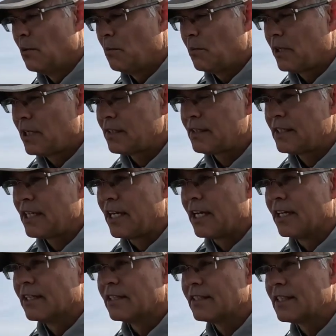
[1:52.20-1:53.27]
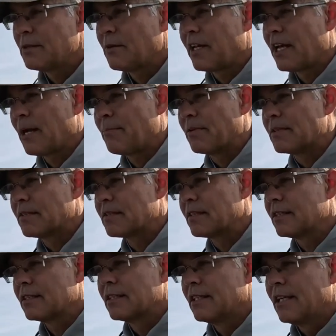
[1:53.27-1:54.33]
but I'll see what happens.
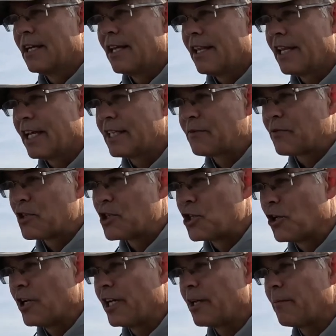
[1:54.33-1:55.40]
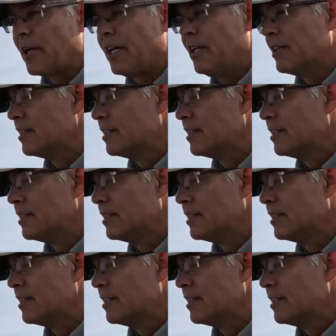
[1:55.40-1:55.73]
Thanks for joining me.